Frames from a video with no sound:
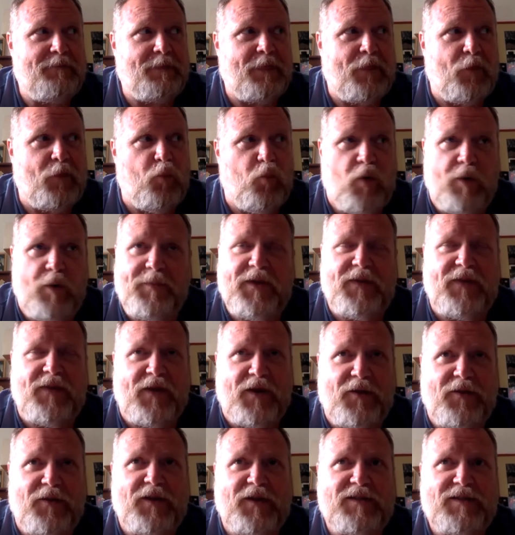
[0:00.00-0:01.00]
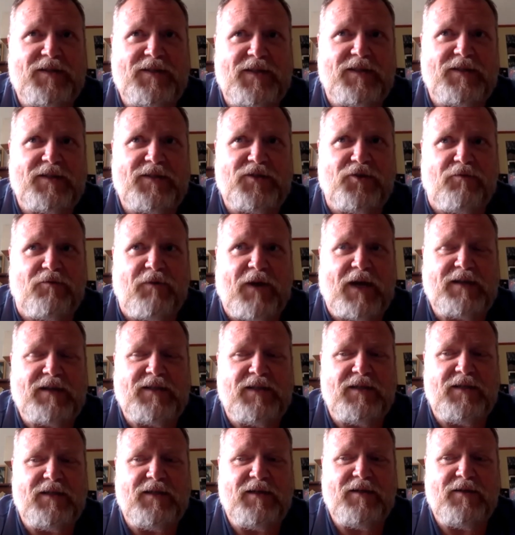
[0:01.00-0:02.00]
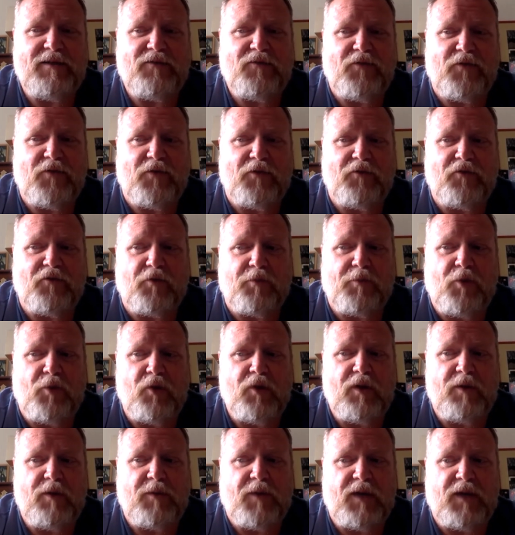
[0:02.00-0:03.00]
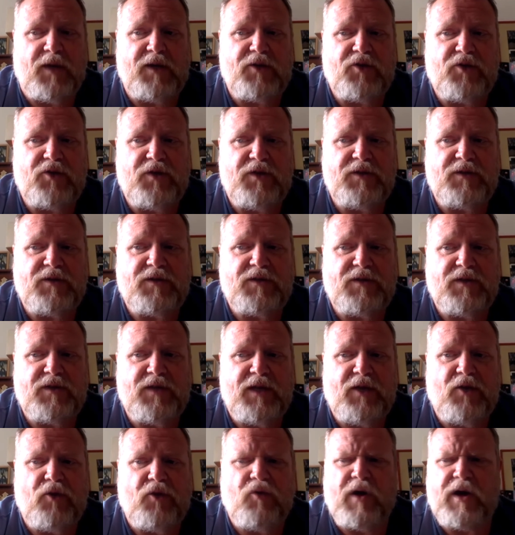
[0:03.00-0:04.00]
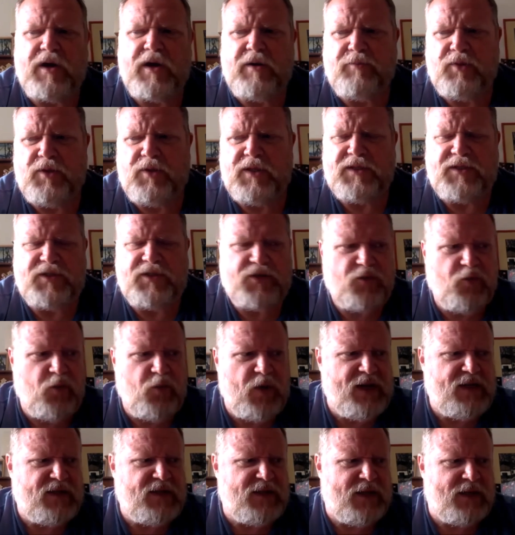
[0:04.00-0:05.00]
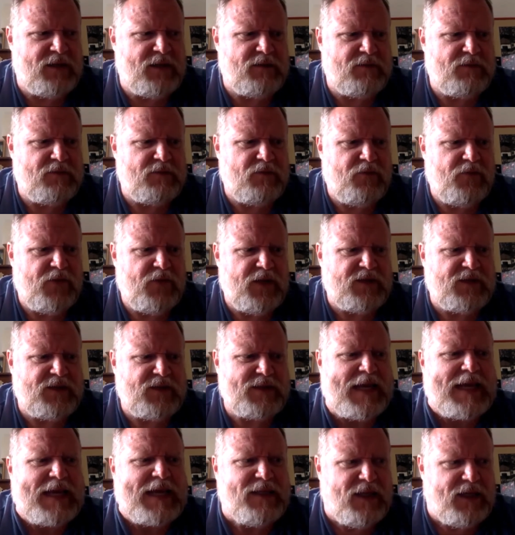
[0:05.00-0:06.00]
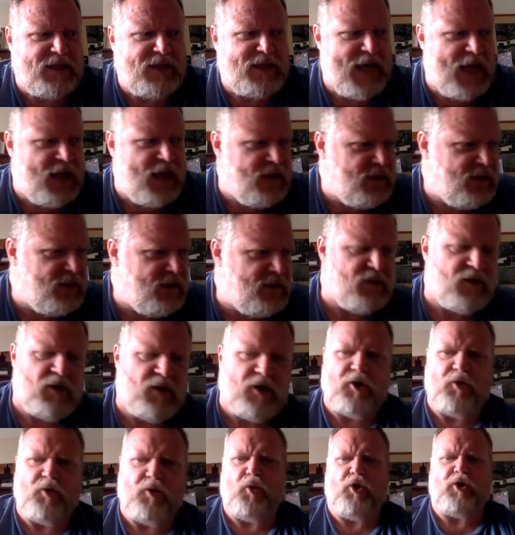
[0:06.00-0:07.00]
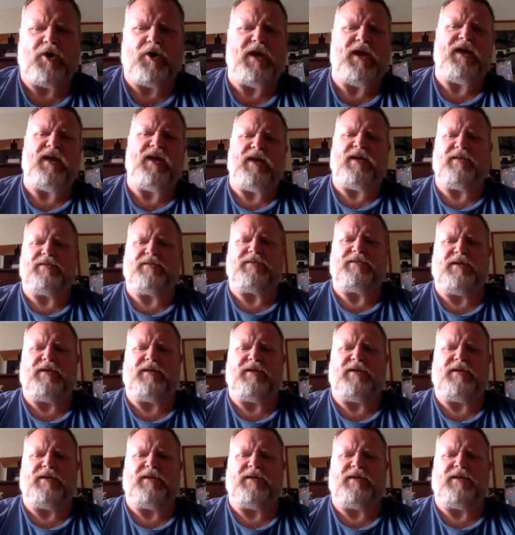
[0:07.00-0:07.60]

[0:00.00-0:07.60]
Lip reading: woman there that's directed for Pokemon, and she's incredible and sweet and insanely talented and hardworking. And